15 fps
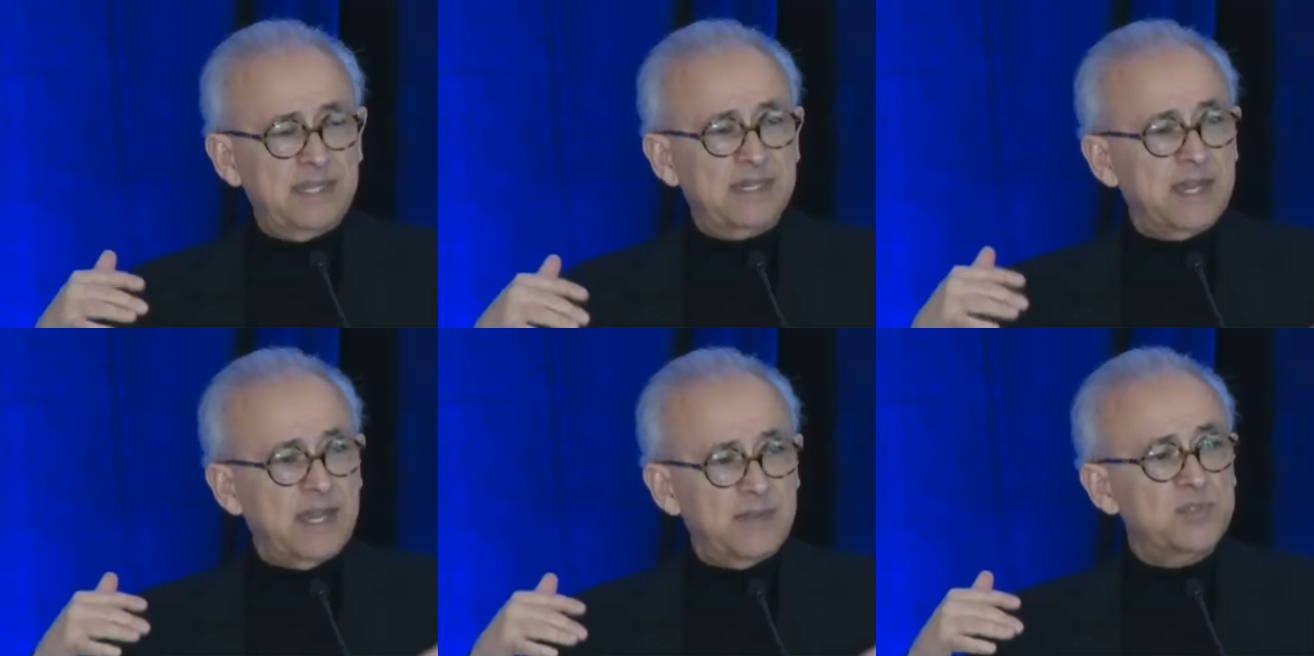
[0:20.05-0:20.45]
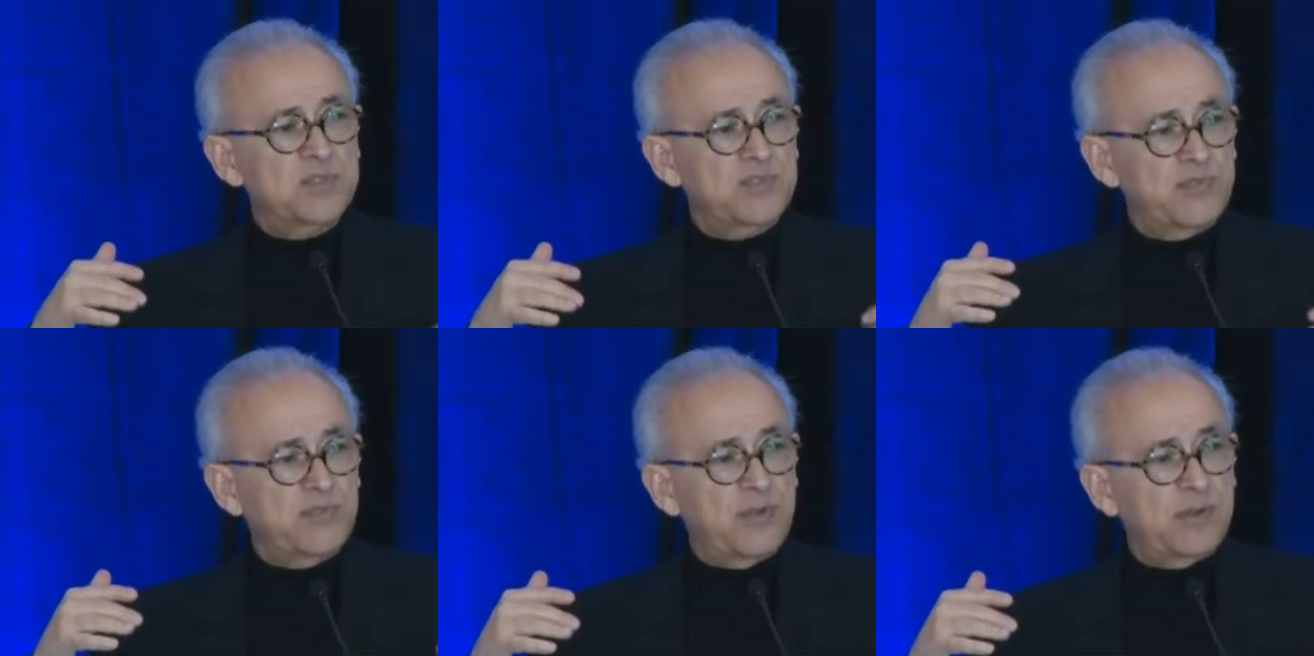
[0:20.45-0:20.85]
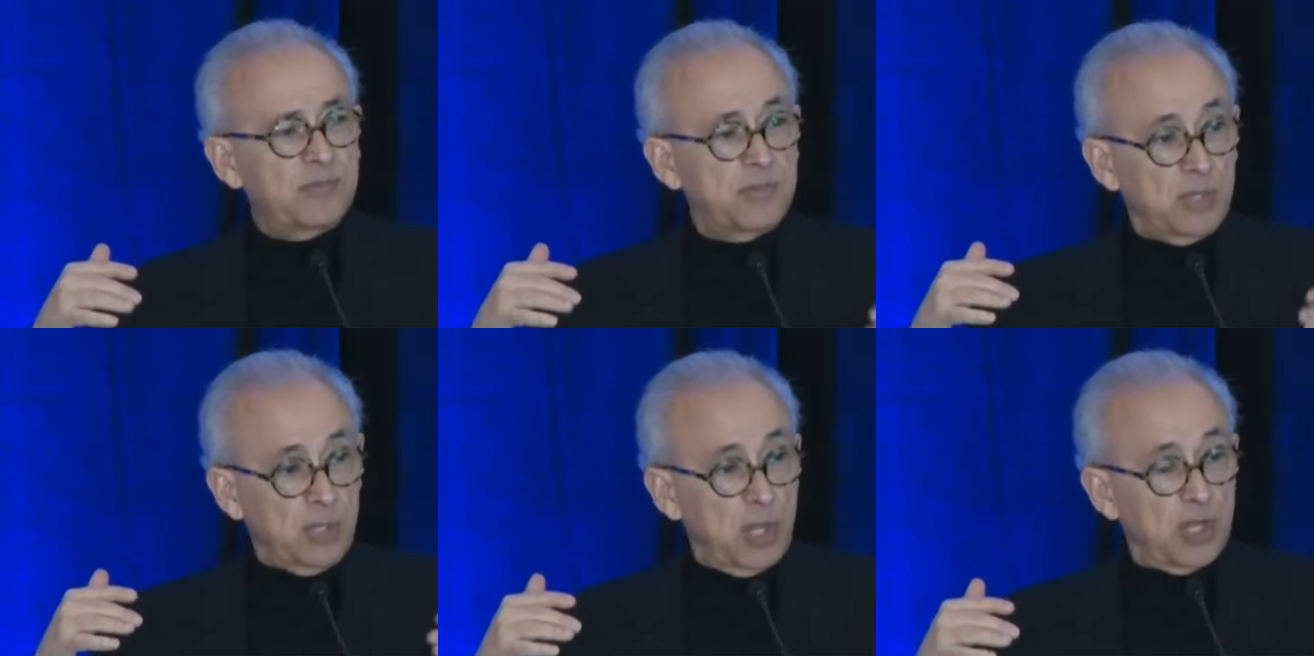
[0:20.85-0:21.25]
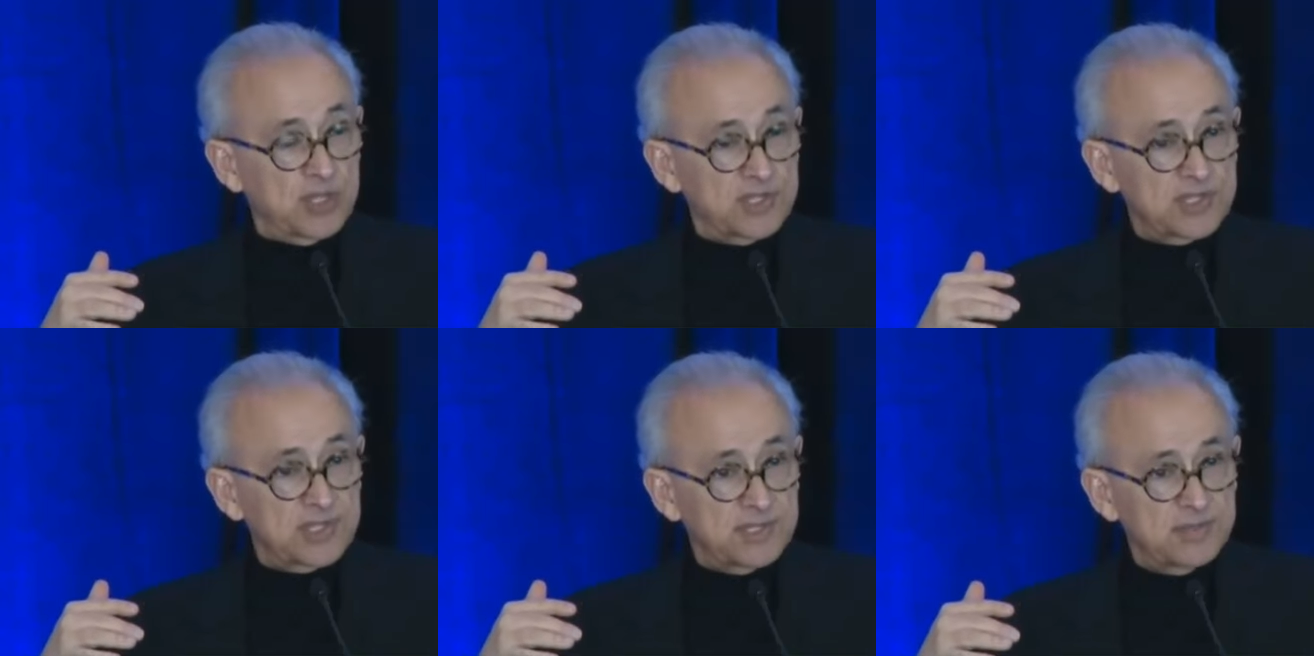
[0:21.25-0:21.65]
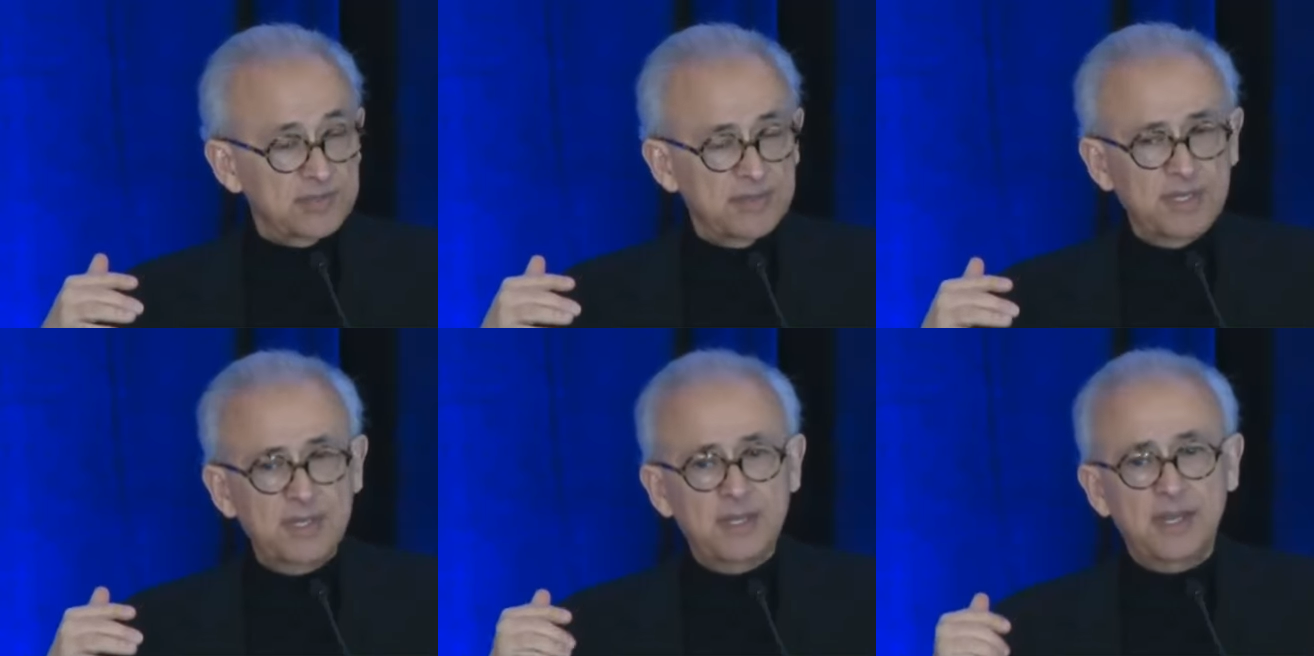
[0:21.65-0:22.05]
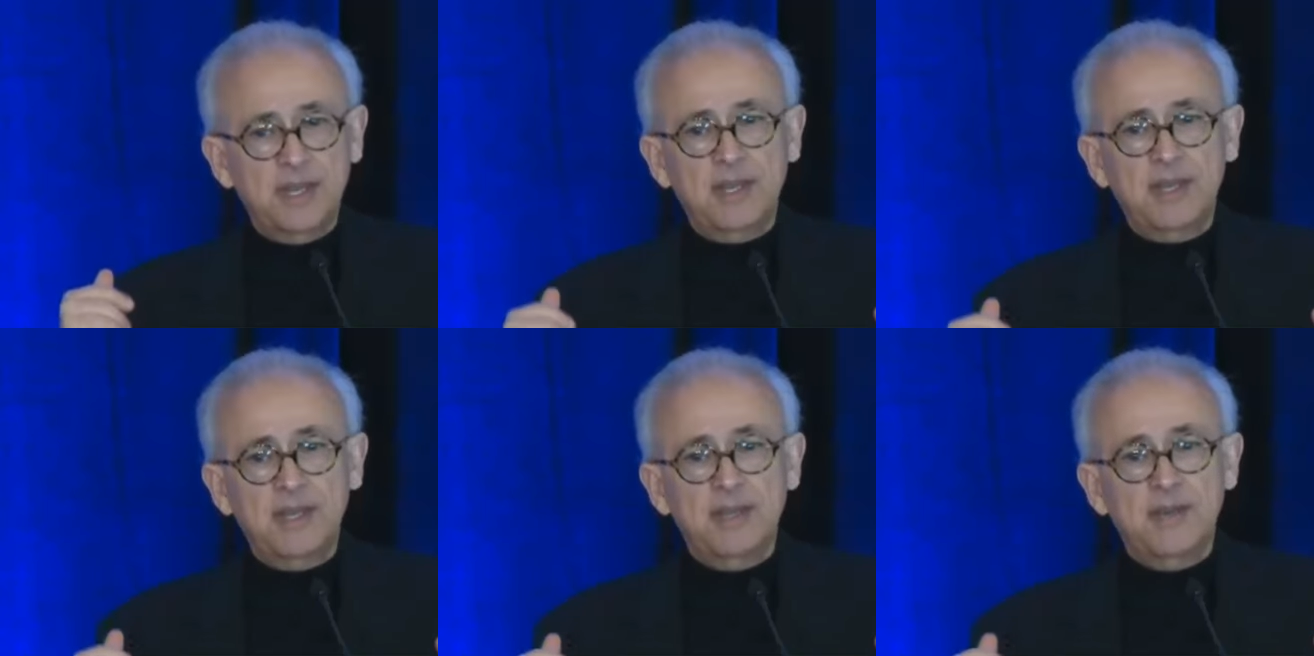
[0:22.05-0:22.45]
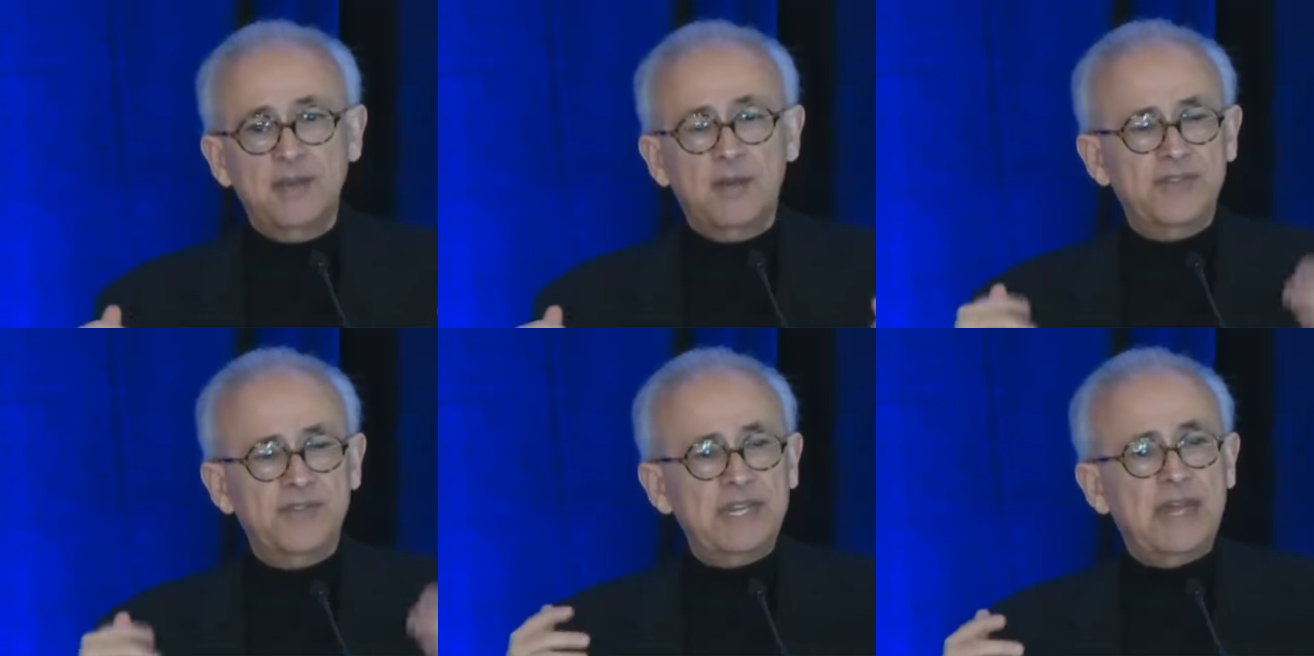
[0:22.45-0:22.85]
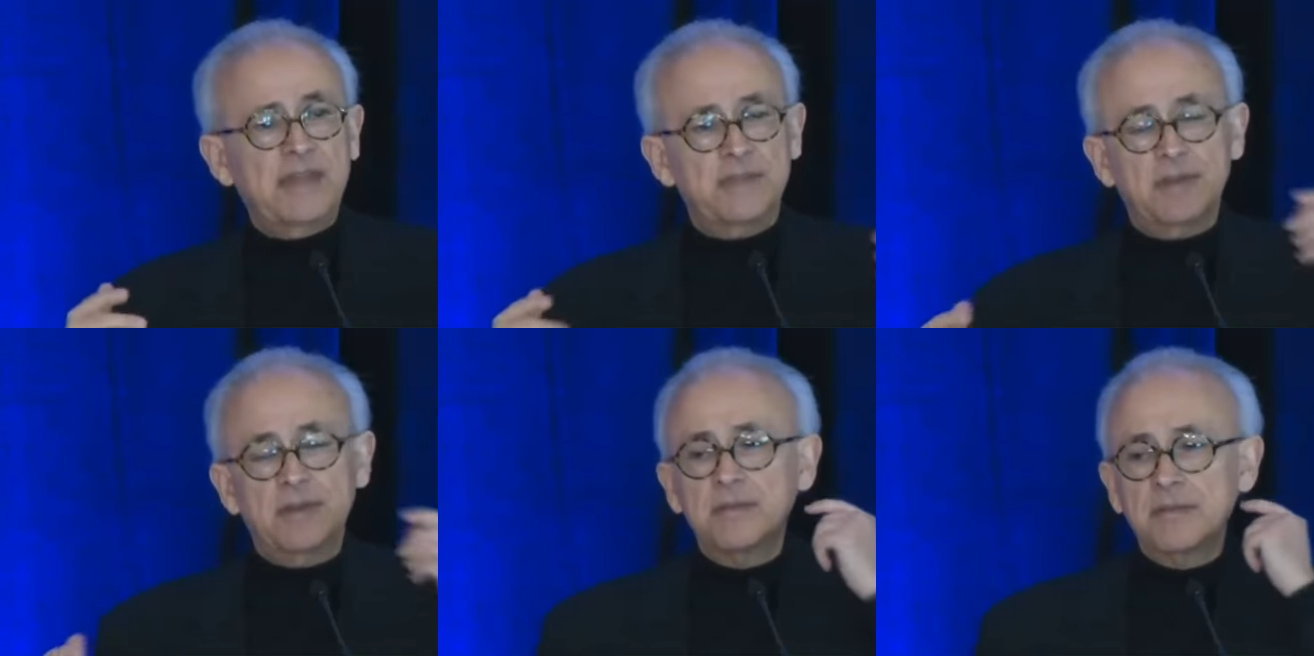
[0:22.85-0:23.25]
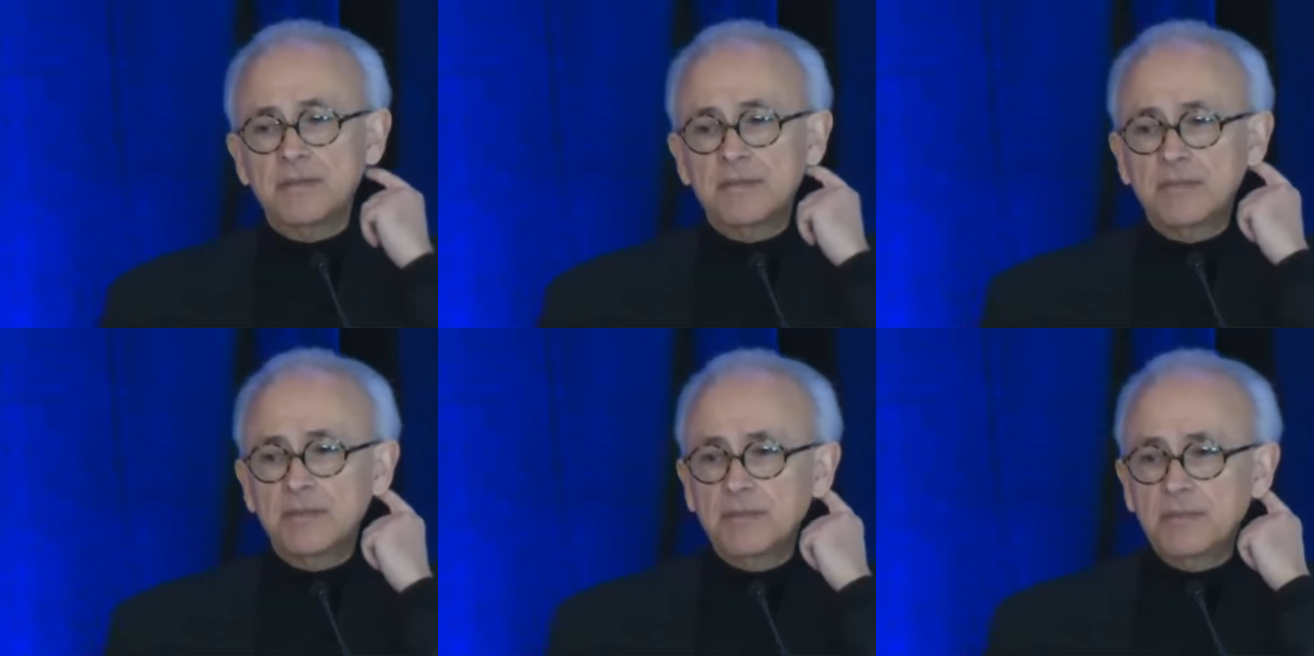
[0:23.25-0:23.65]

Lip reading: that comes from loss of another